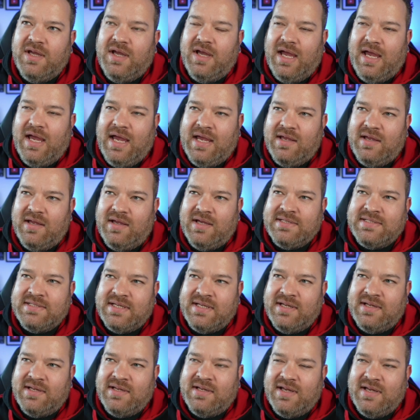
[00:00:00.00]
As
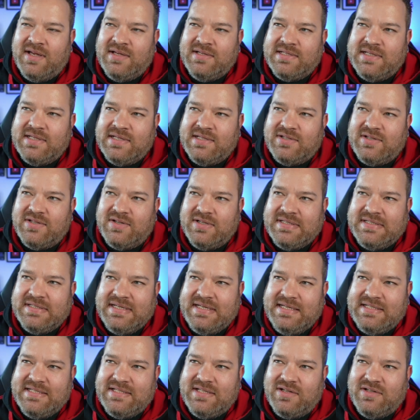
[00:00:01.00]
a sort of
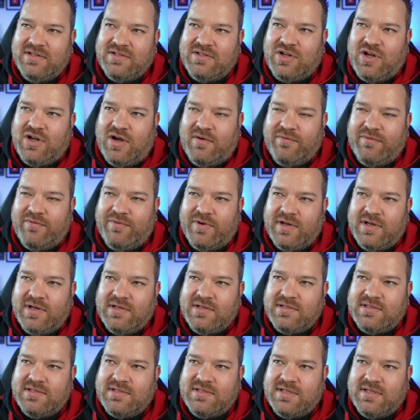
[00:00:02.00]
seasoned
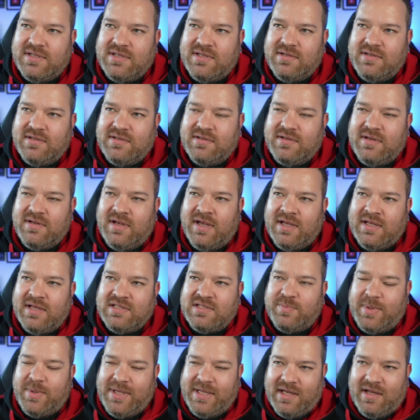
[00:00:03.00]
conference
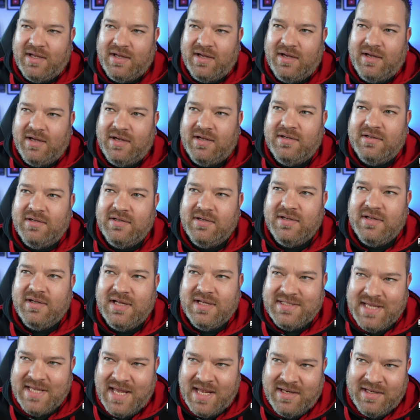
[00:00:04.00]
speaker,
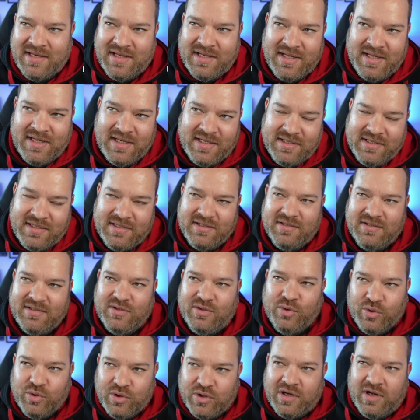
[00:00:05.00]
attendee,
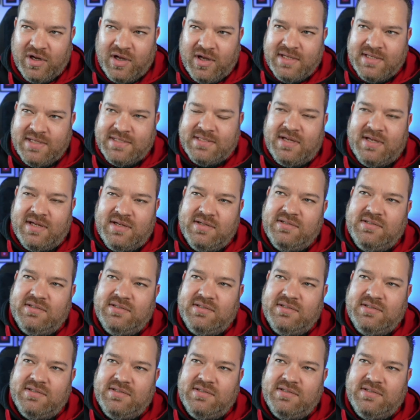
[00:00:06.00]
organizer,